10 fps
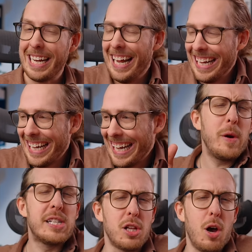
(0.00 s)
They're
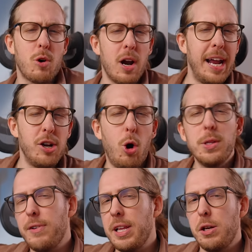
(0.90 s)
always slower and
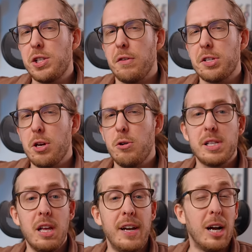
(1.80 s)
only really useful to those
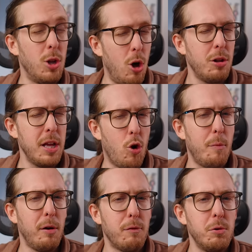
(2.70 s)
living along the
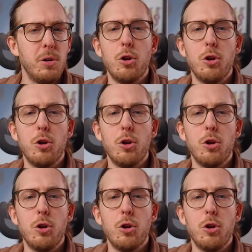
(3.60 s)
orbital route,